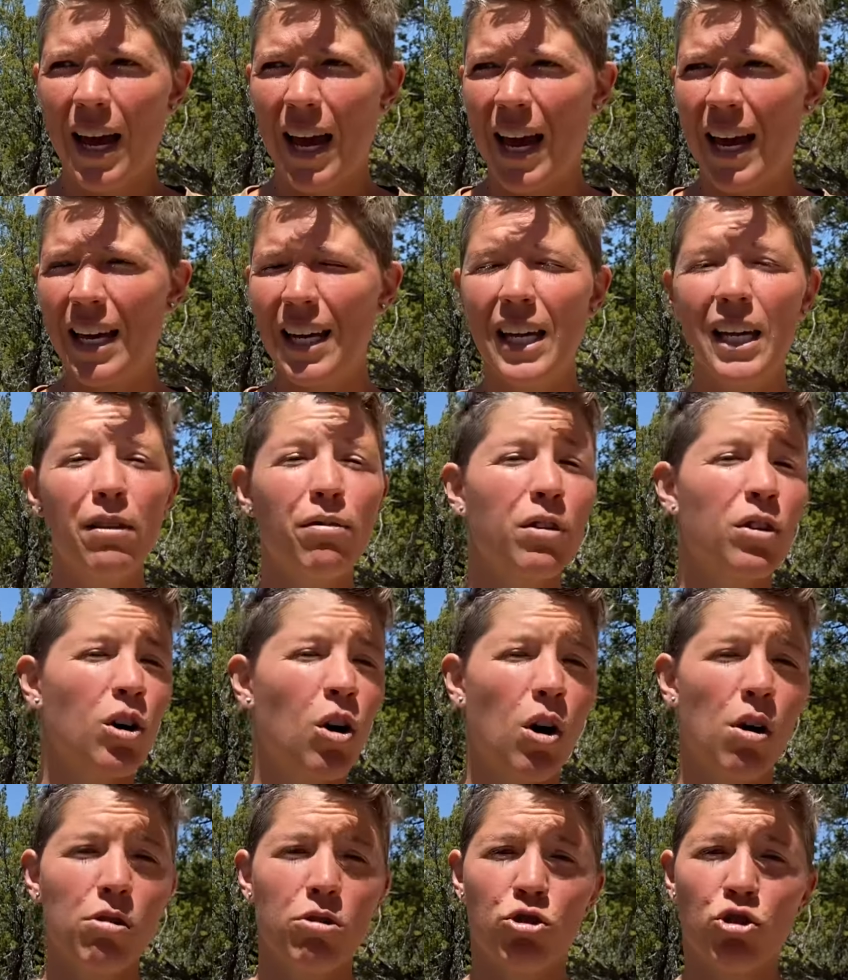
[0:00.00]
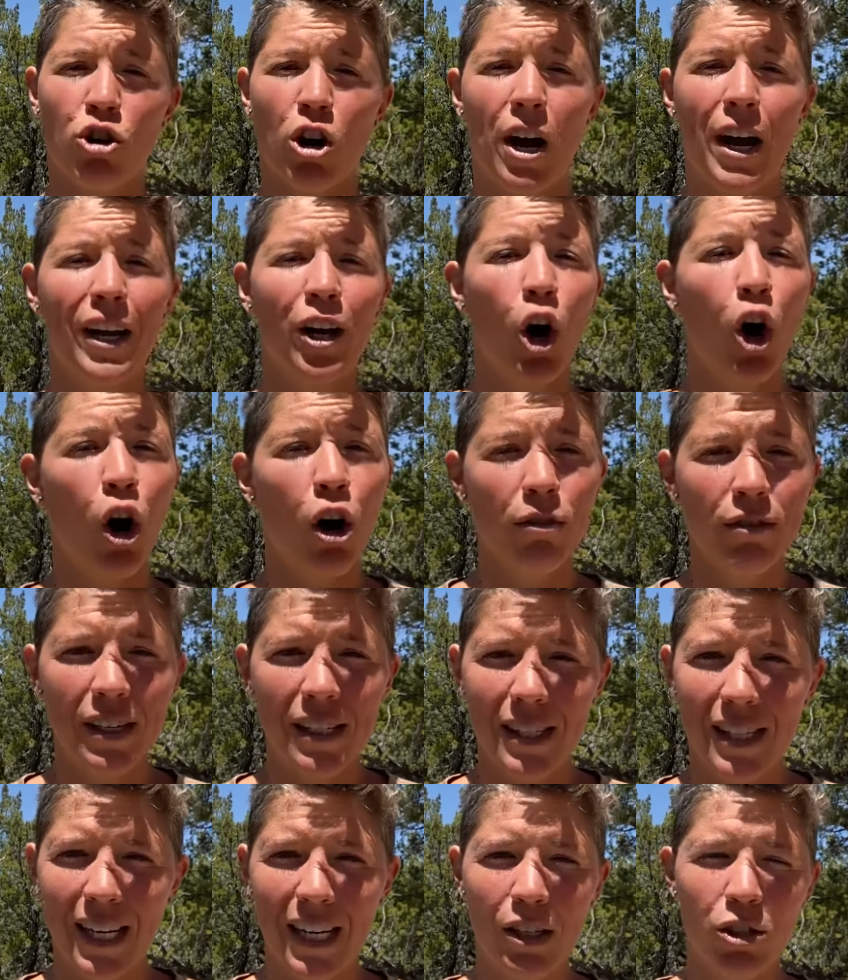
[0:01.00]
And even though I was trying all
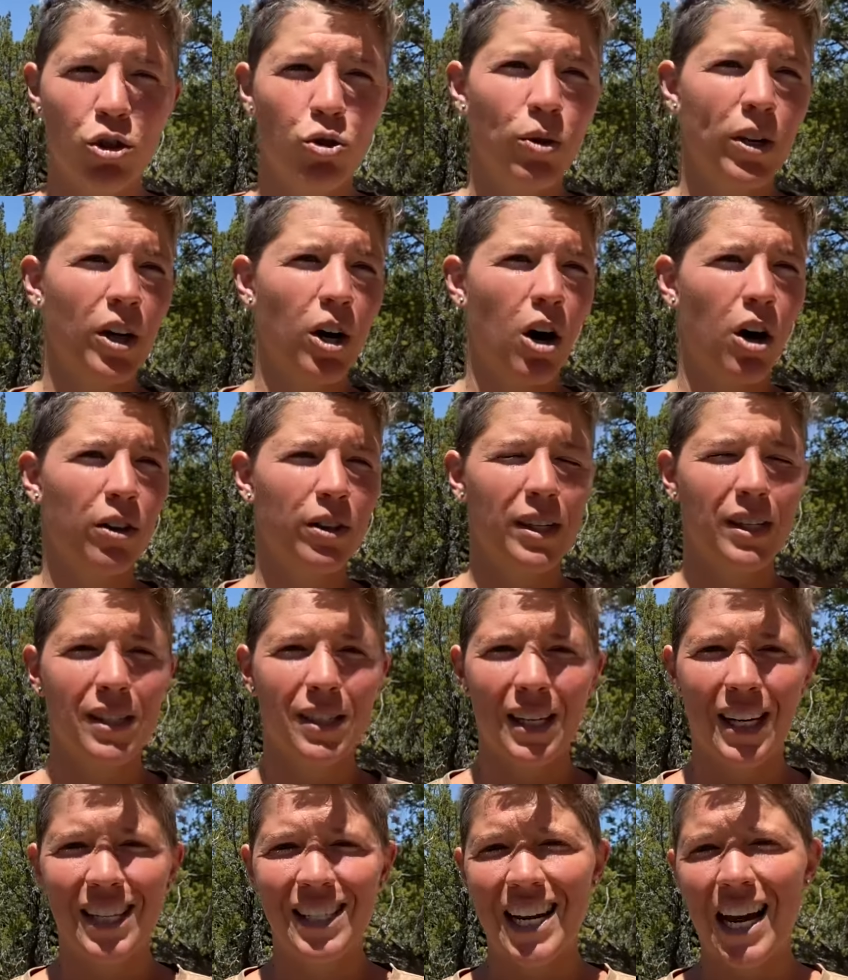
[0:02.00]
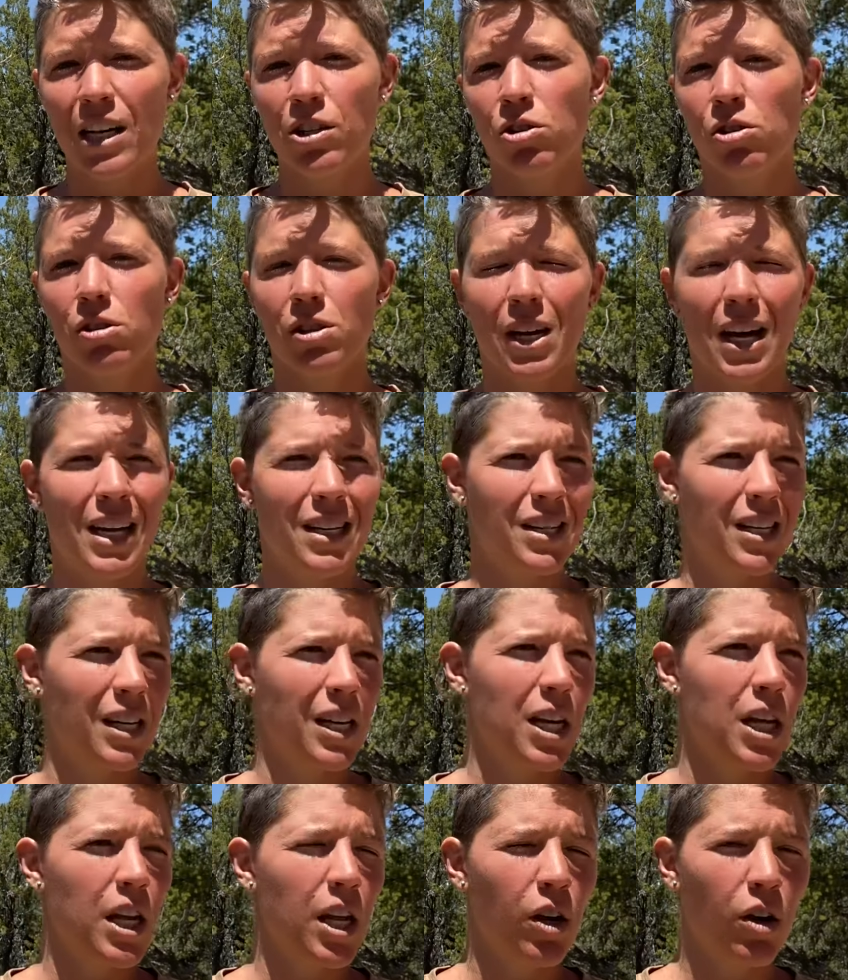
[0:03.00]
these things, doing all these things, exercising,
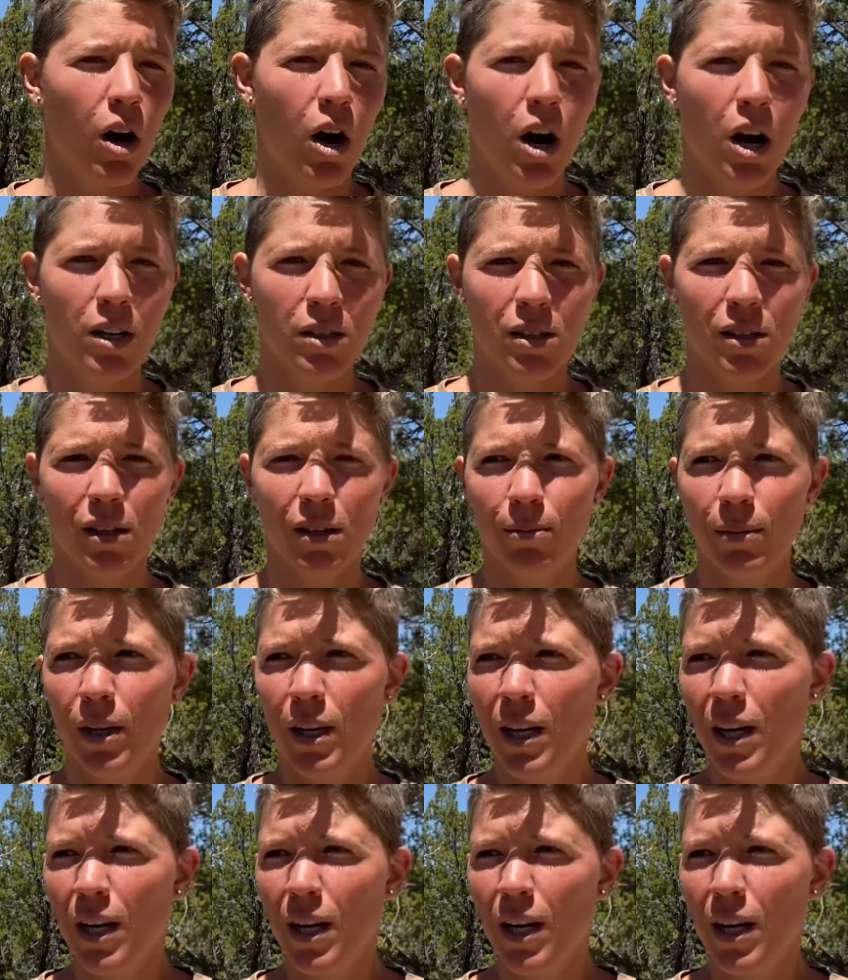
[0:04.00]
eating awesome,